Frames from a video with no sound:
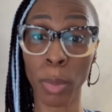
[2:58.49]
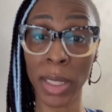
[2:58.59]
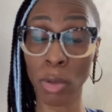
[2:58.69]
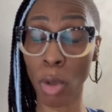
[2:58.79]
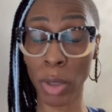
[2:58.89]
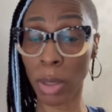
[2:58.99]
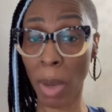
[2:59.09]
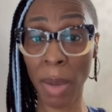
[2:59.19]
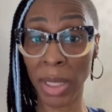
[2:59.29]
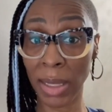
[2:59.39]
And, his
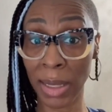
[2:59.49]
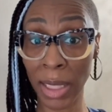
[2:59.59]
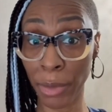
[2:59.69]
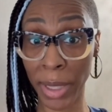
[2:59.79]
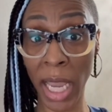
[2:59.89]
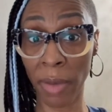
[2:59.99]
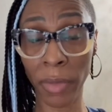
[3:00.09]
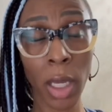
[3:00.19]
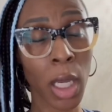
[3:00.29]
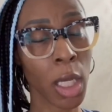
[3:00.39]
mama is near death
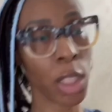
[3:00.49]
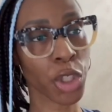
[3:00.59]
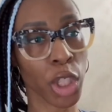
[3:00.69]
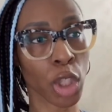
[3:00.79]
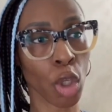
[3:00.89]
and shit. So